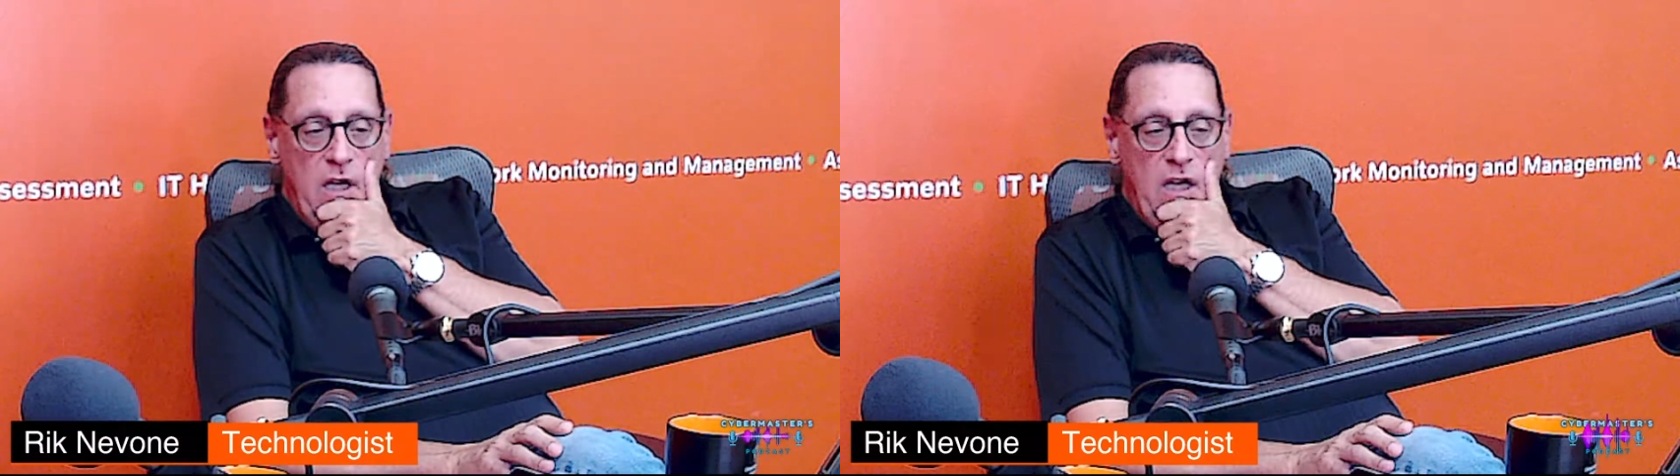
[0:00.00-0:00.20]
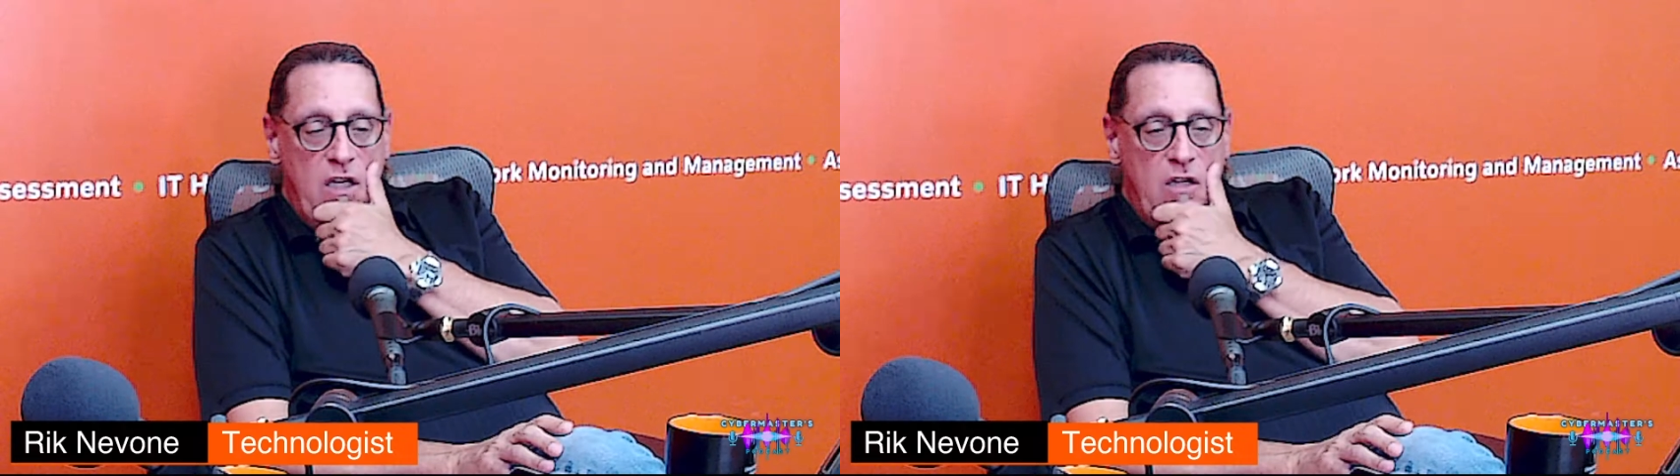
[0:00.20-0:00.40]

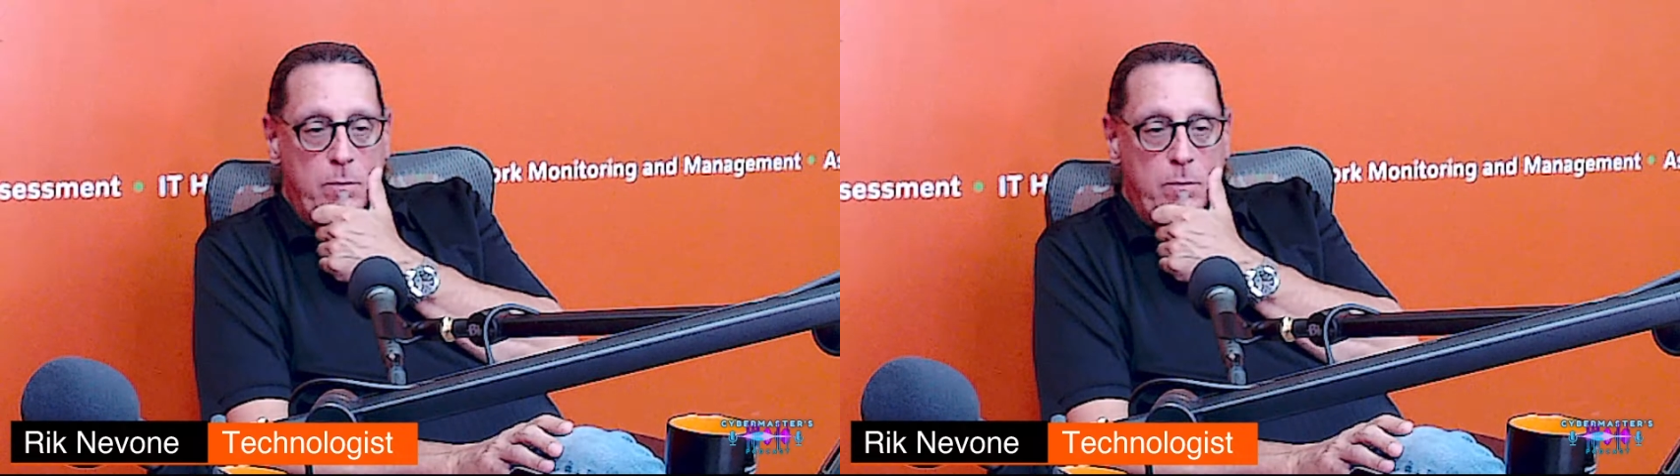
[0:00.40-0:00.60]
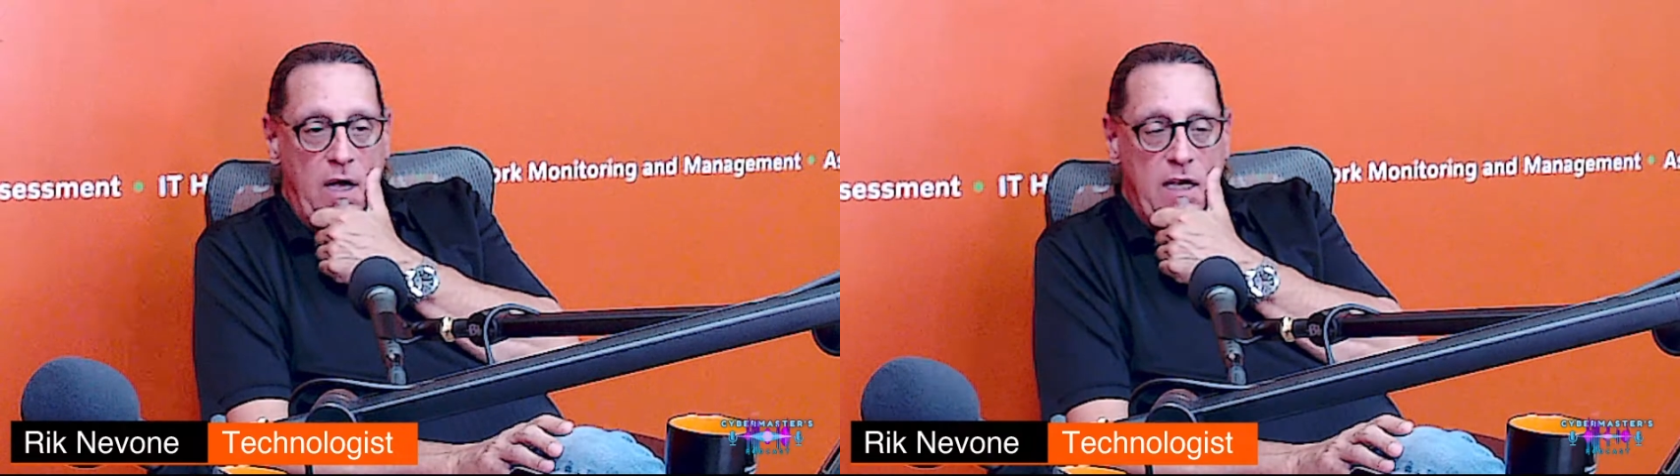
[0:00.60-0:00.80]
is
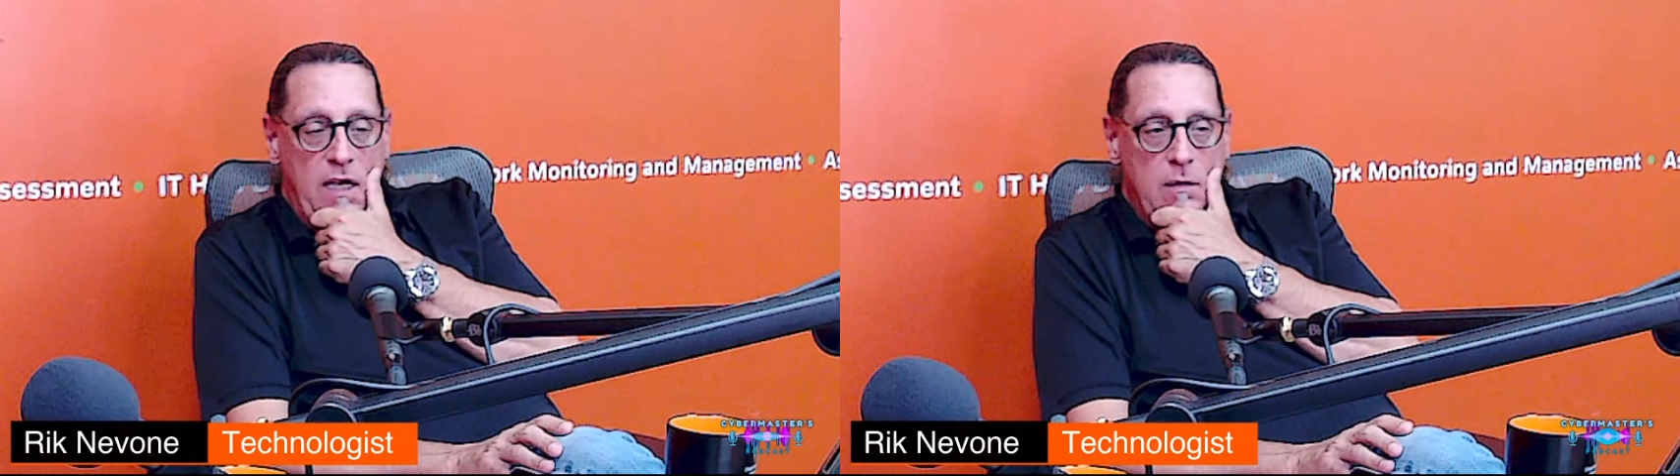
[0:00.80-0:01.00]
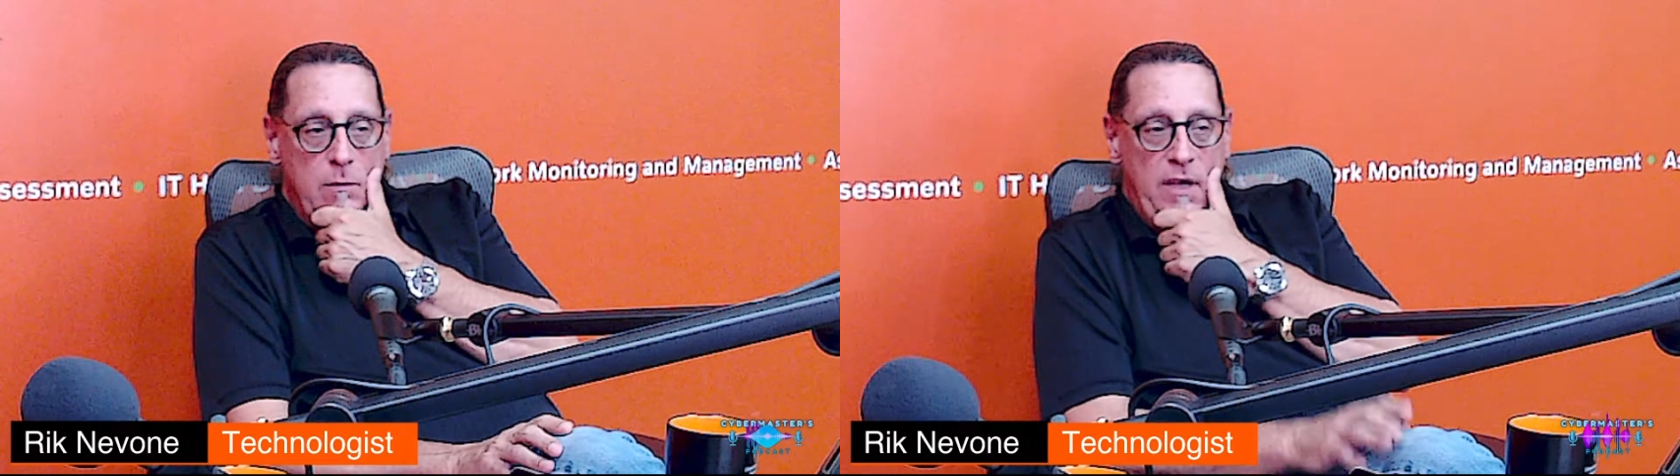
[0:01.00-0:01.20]

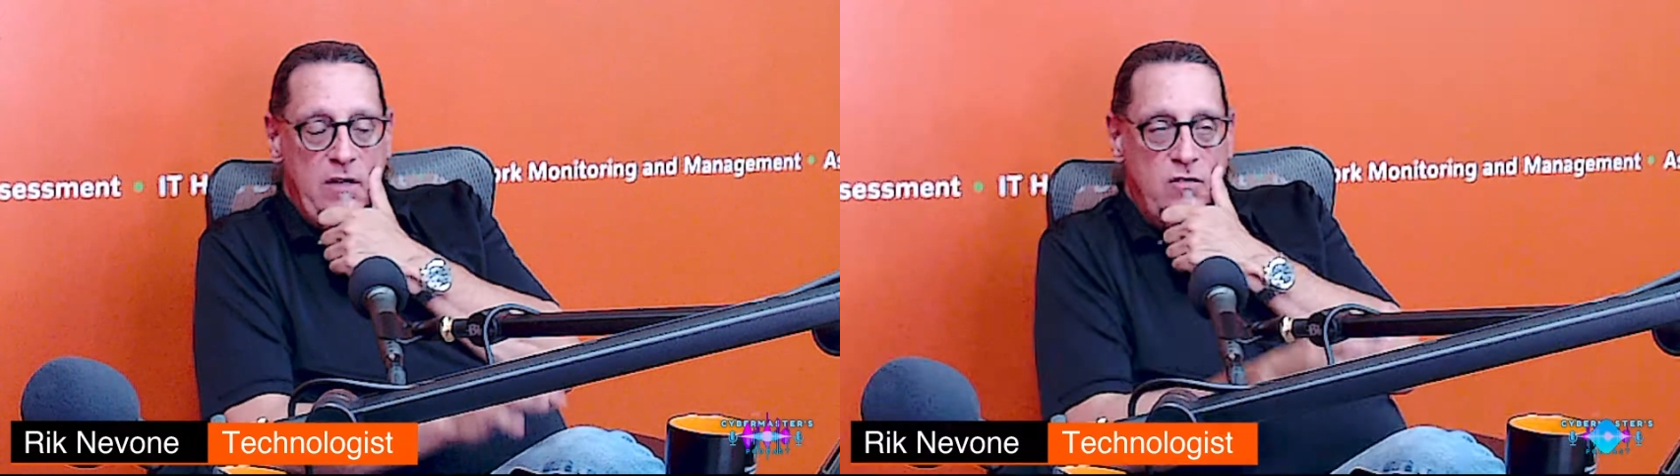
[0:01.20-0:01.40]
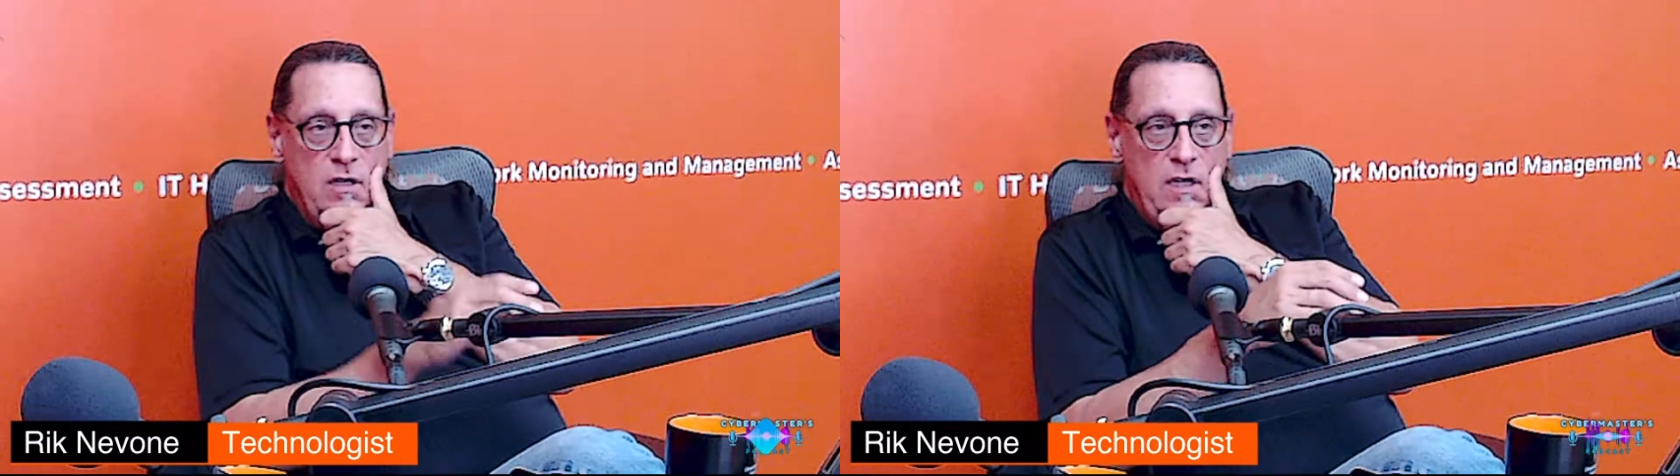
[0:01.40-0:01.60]
by
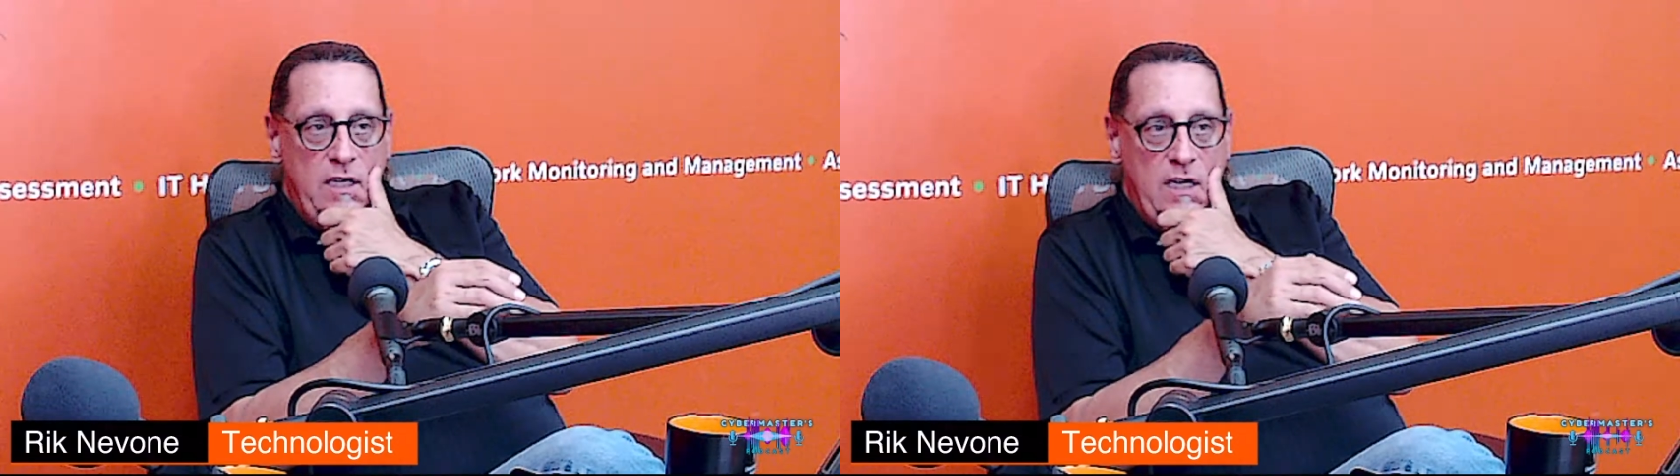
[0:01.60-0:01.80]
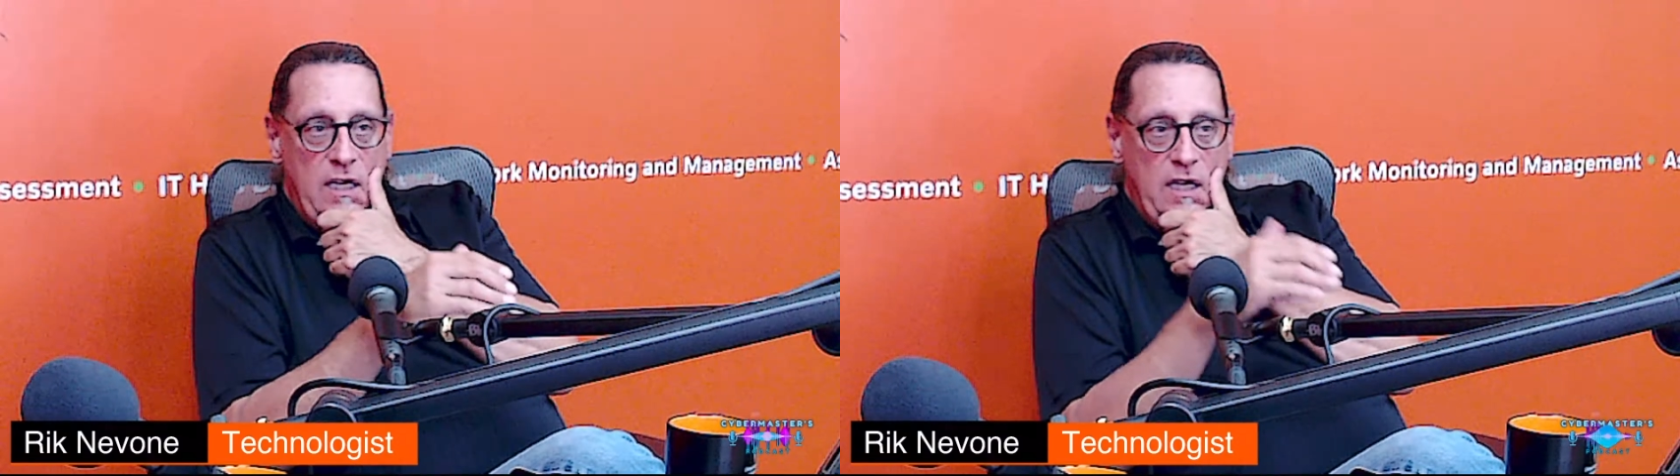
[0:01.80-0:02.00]

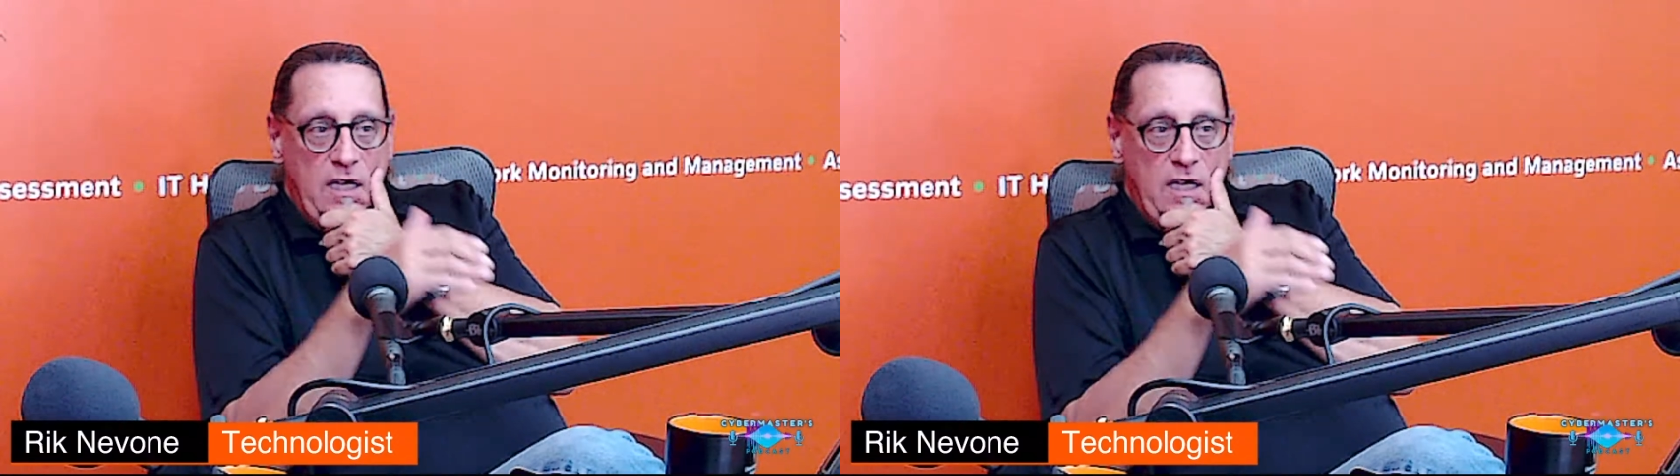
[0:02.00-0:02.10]
basically